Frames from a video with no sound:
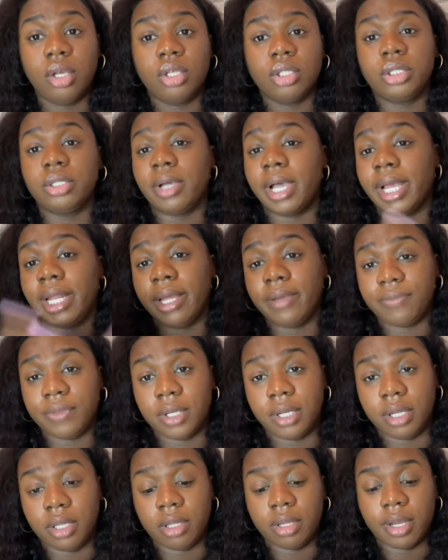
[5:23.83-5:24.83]
So I left it
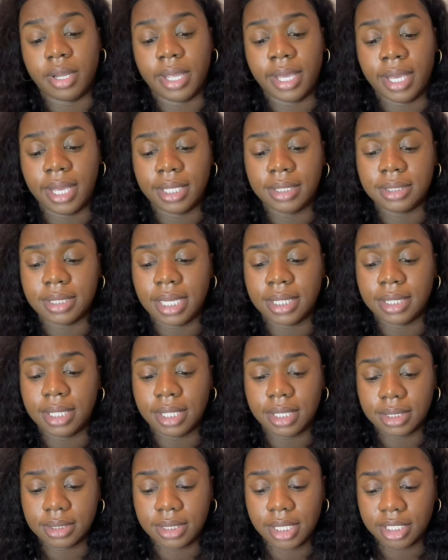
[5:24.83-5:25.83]
in their hands. I
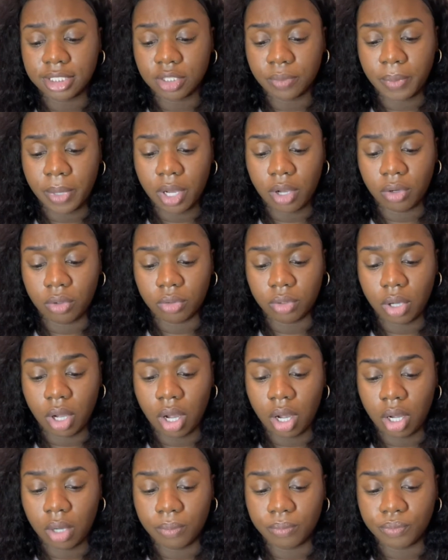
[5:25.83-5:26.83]
think it takes about
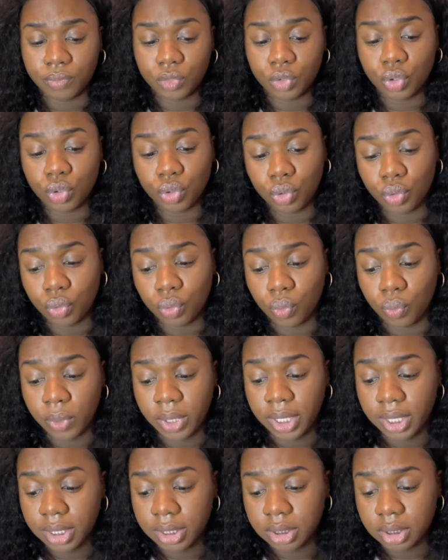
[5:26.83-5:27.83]
2
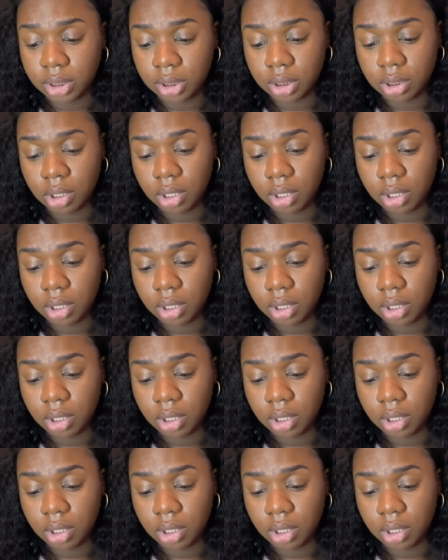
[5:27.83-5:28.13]
weeks.